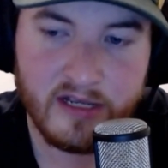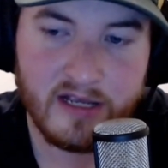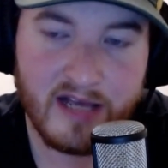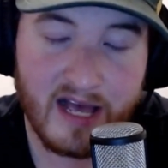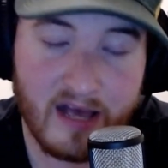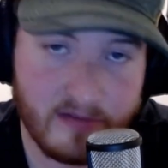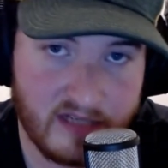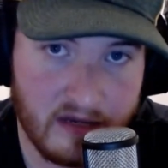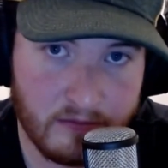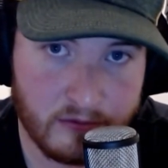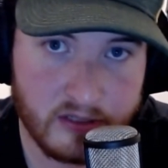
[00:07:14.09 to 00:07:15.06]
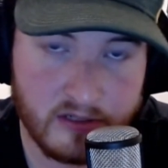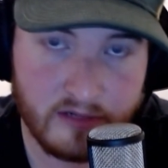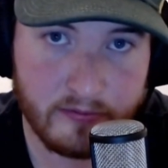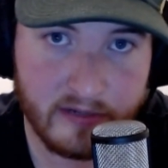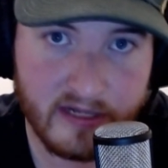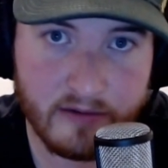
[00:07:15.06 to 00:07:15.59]
have a TEFL
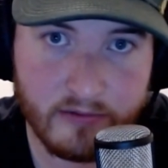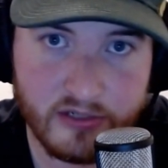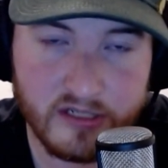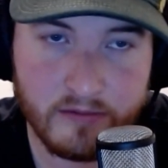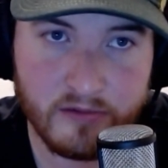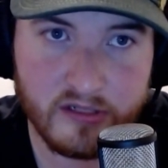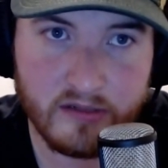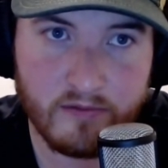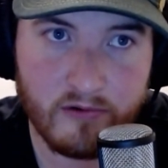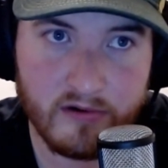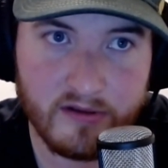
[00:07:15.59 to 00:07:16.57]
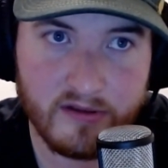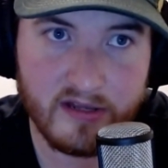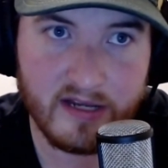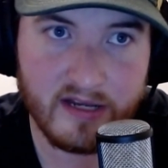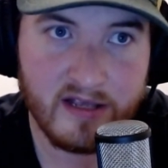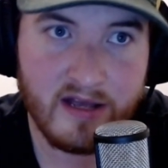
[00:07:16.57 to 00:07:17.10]
certificate, which is the most important thing.